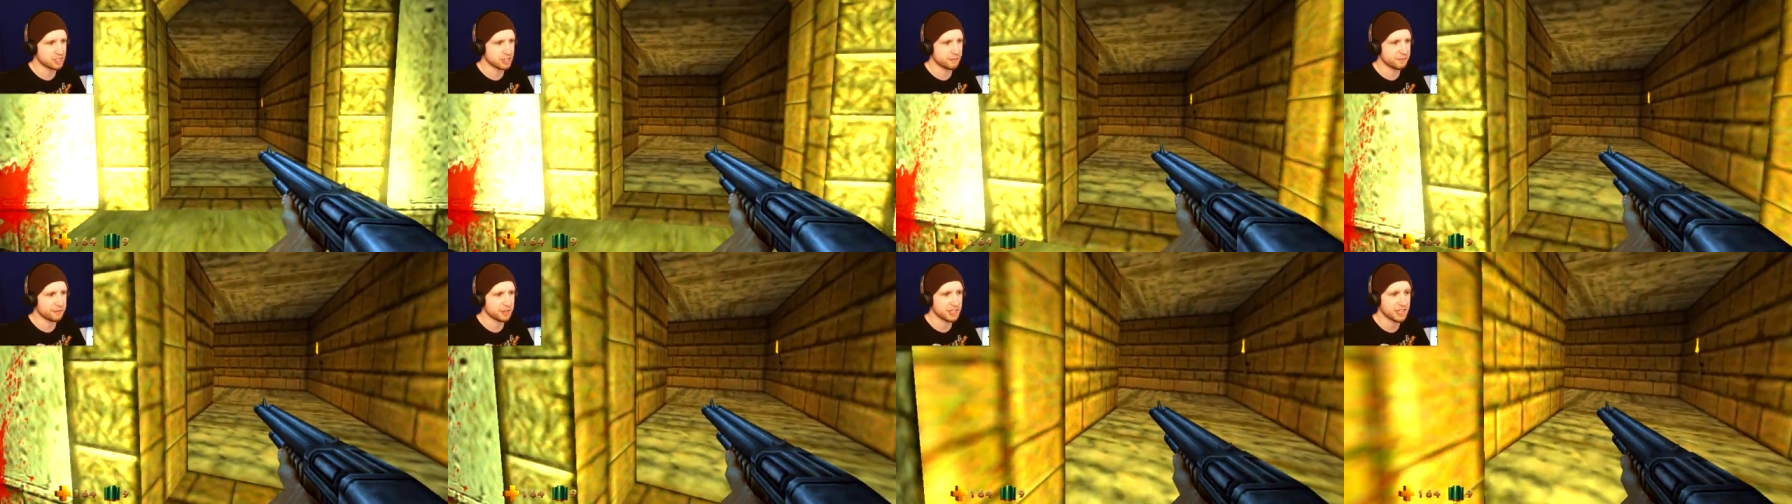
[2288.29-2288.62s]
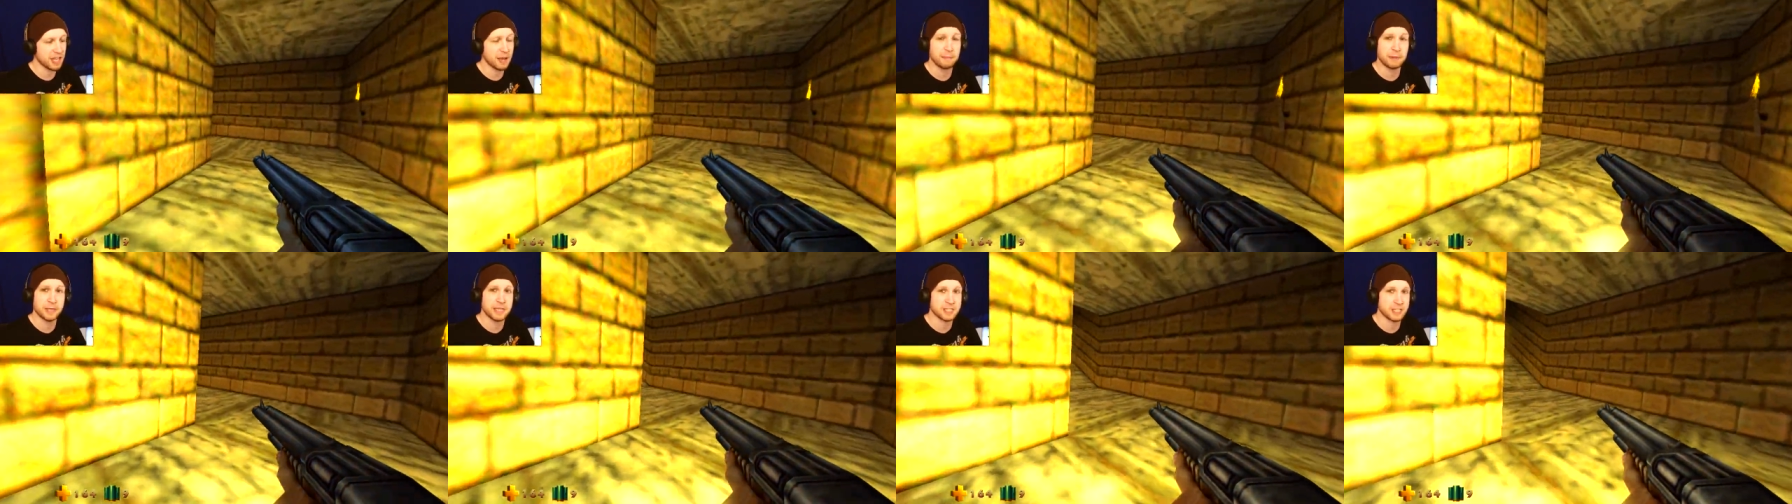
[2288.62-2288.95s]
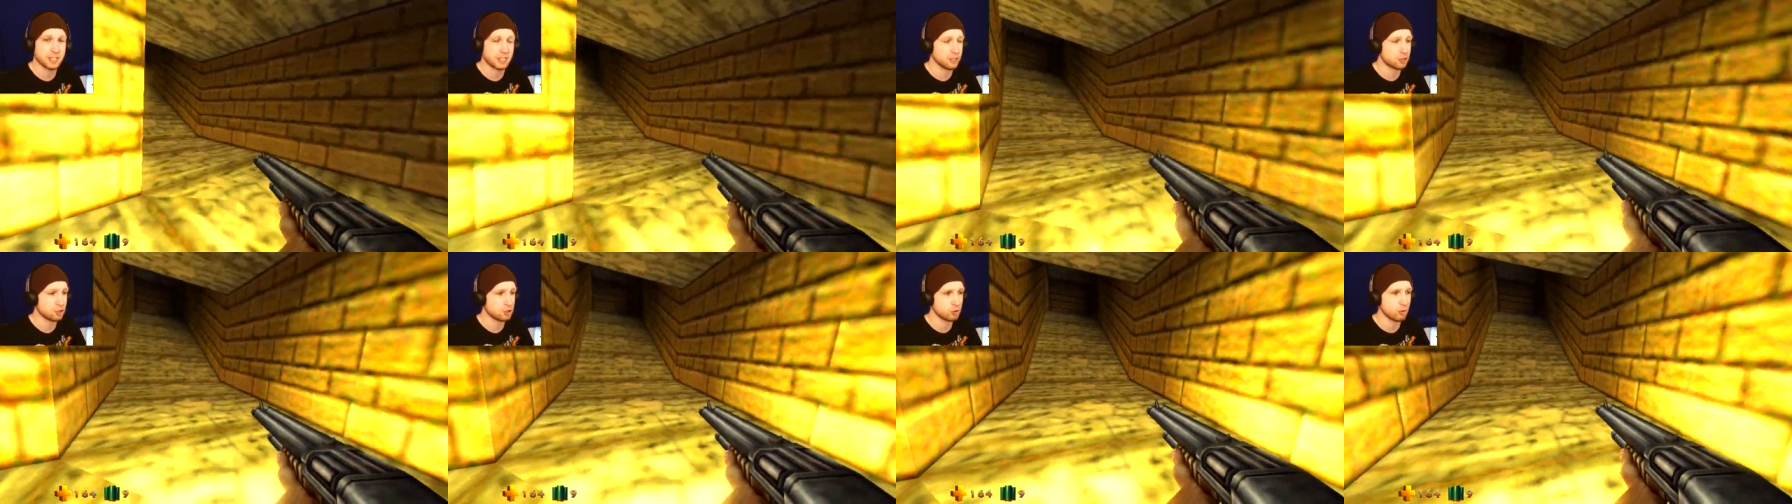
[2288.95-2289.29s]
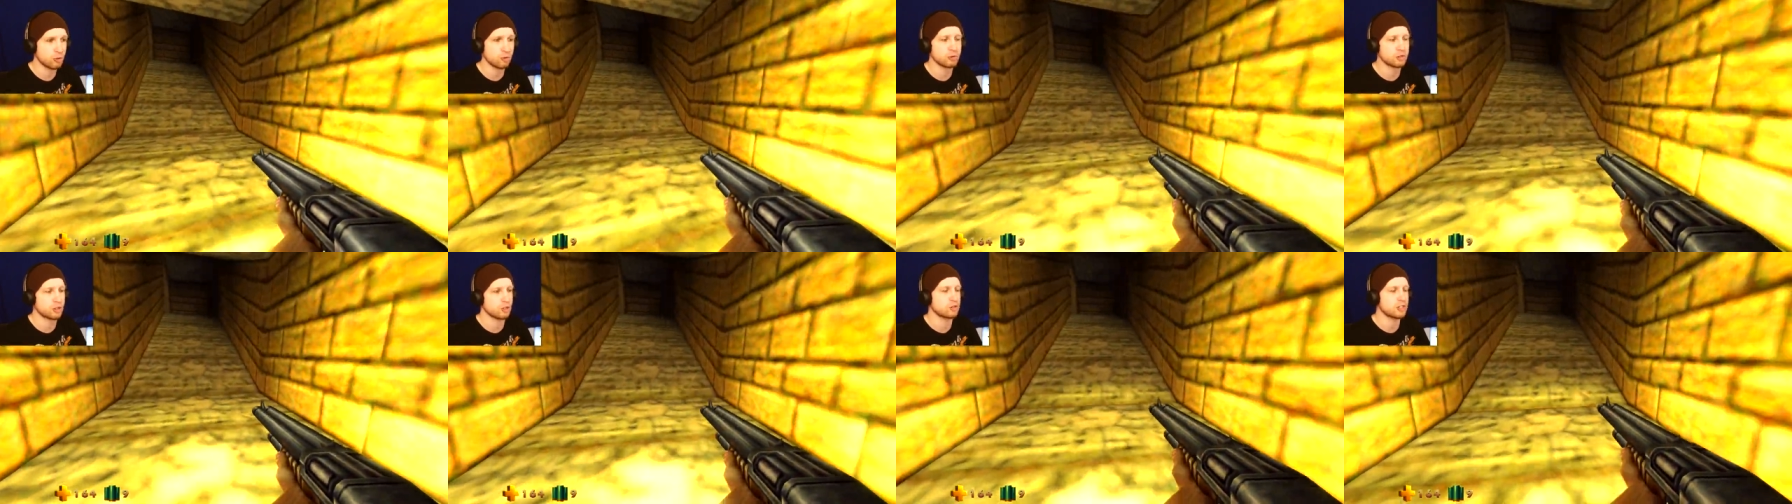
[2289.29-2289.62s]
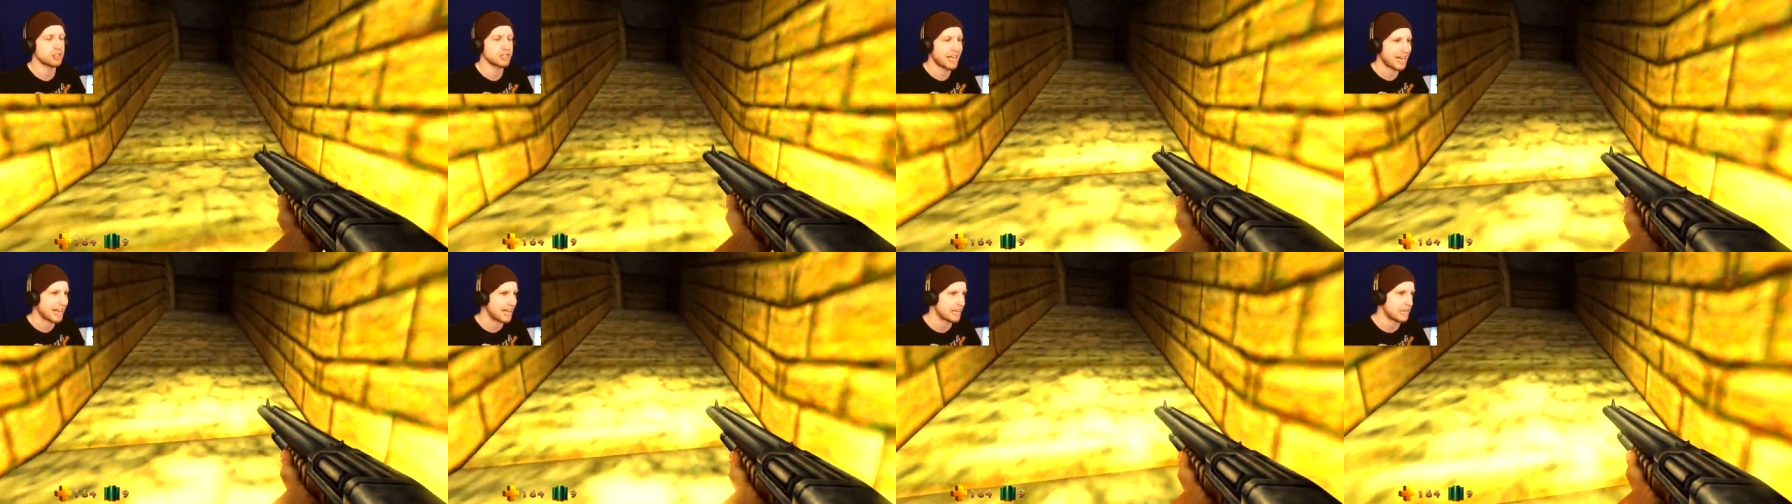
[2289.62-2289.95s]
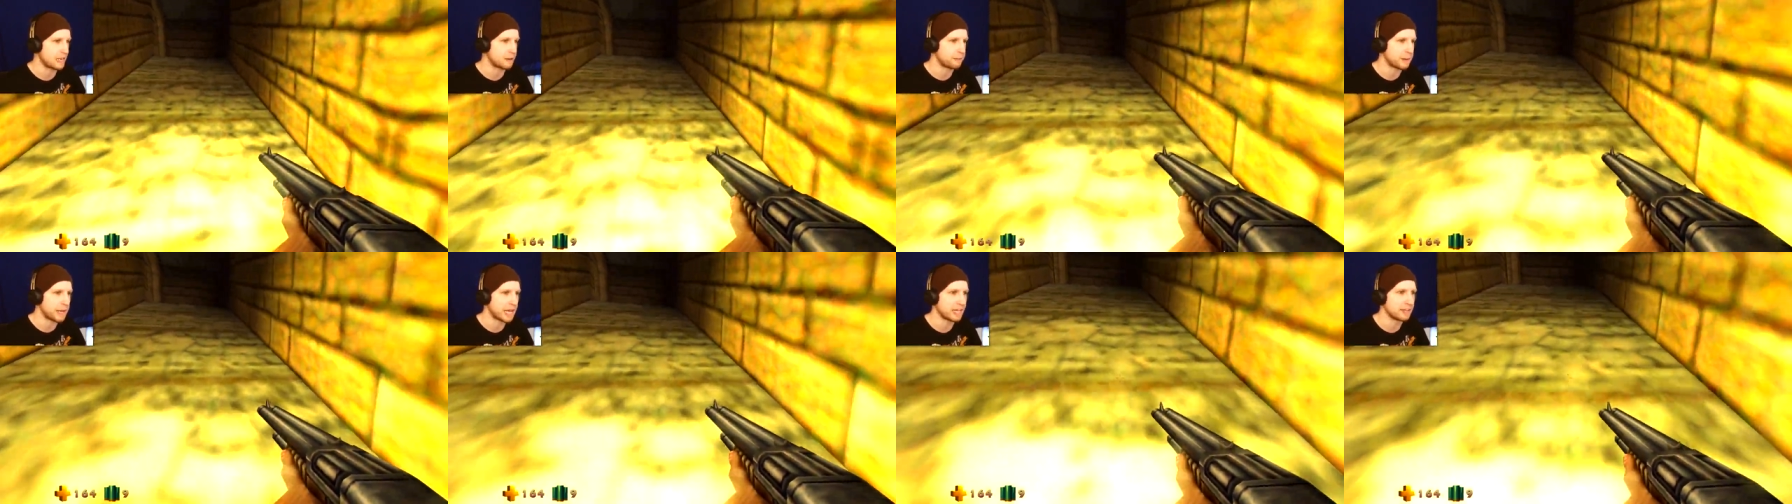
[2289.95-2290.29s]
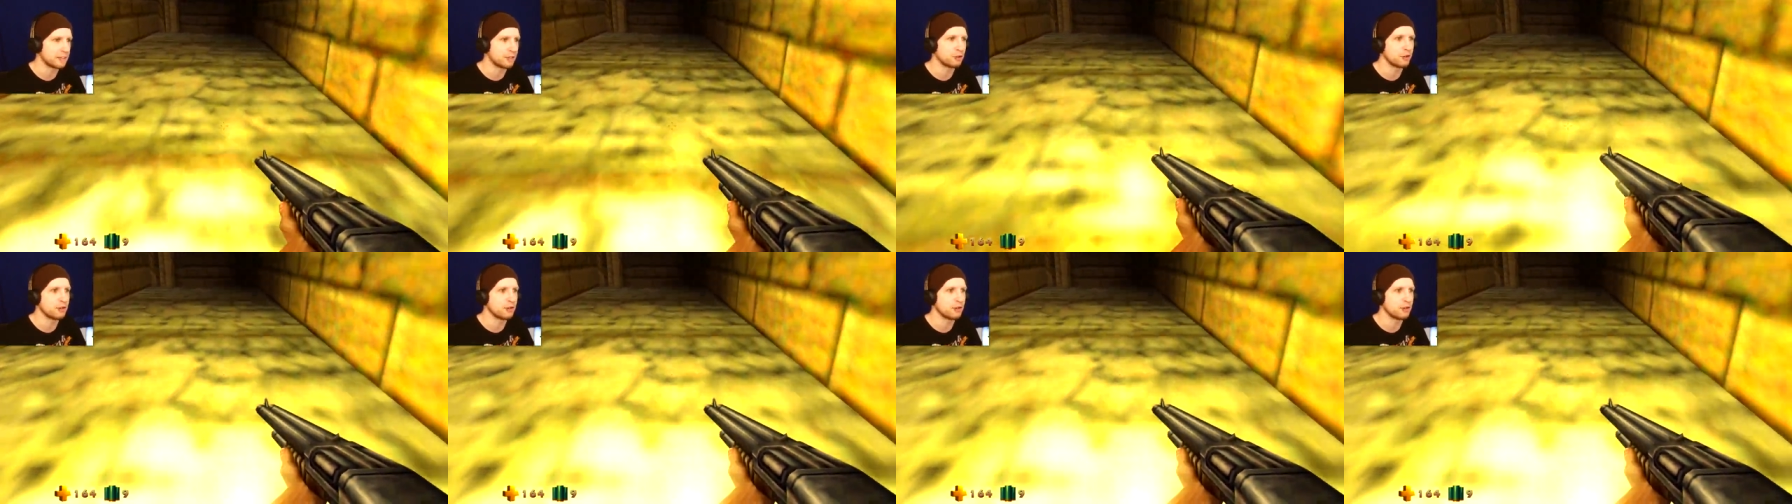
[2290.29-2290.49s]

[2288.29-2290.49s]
stuff like that, because the controls are tight, man.